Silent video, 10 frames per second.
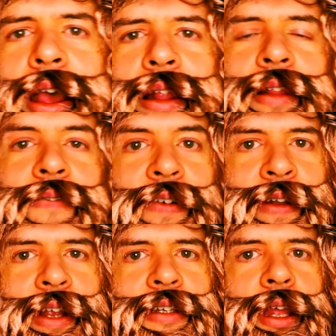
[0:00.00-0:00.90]
And the
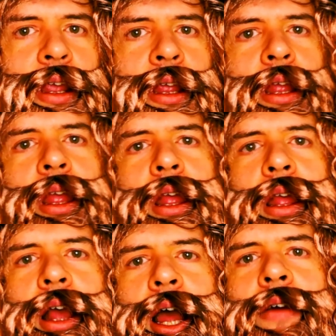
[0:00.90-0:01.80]
very next day,
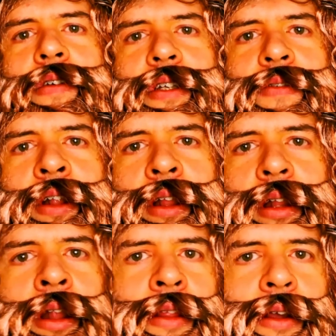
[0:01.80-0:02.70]
I received
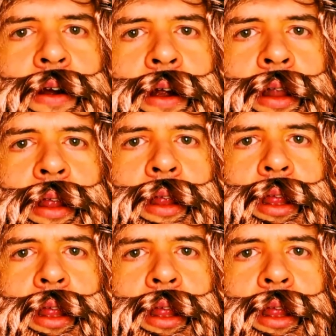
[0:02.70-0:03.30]
another card,